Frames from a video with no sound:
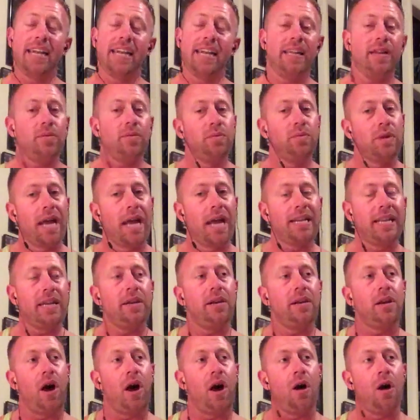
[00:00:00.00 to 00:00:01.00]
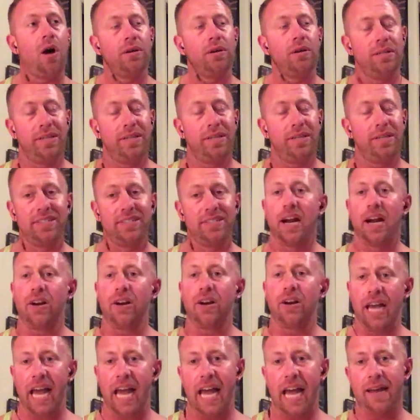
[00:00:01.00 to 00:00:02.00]
I didn't
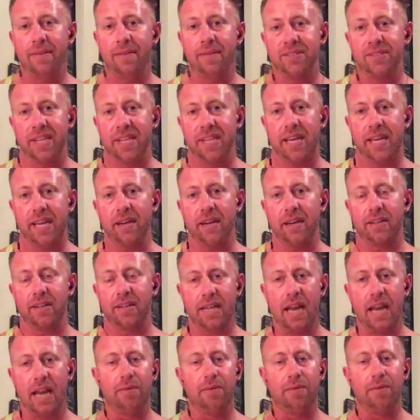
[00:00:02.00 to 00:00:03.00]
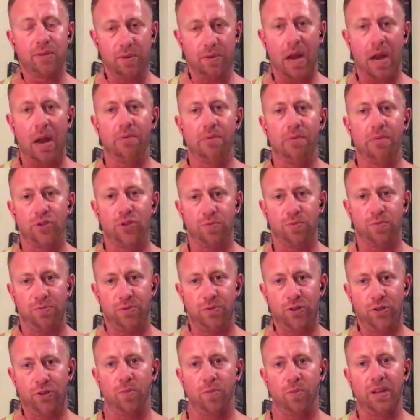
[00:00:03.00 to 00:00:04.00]
desire to have Sega because I was
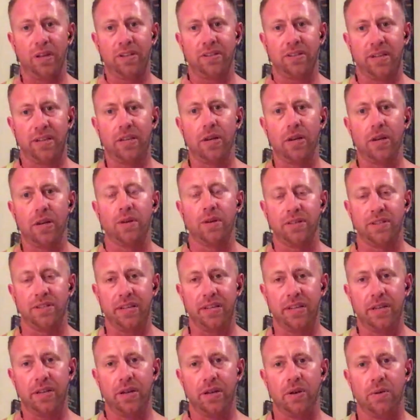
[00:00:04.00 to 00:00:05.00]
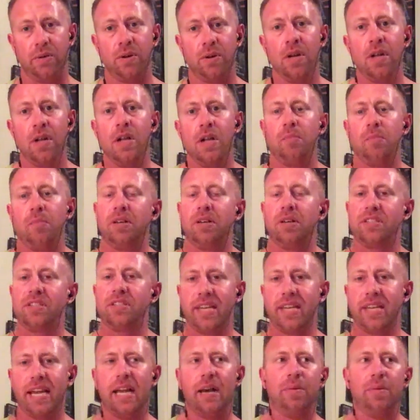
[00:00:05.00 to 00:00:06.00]
Super Nintendo, but
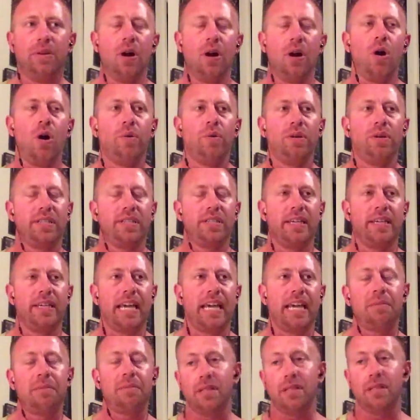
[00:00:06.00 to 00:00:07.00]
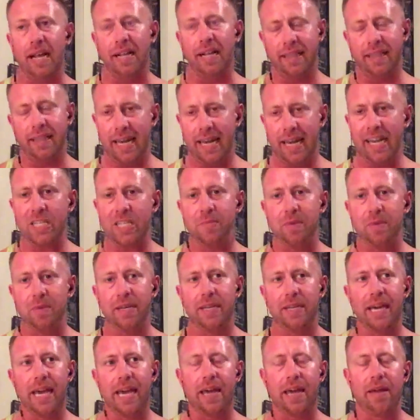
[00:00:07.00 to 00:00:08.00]
Sega would always get games like the
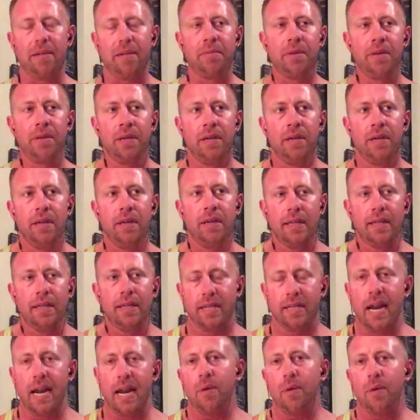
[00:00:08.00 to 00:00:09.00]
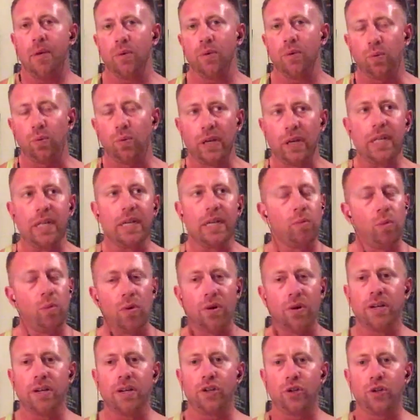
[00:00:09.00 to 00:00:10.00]
X-Men game that I would really
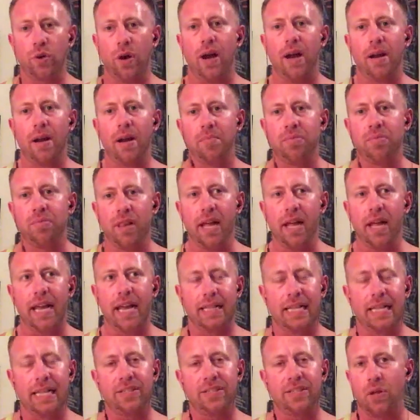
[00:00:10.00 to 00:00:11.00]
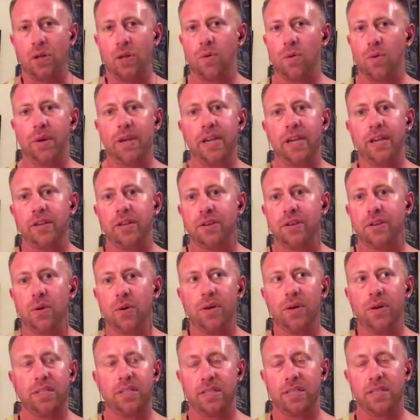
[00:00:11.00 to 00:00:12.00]
want to try and play, and that's the only way you could do
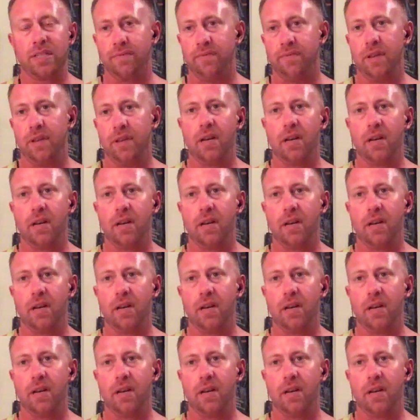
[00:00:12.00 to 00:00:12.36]
it is if you know.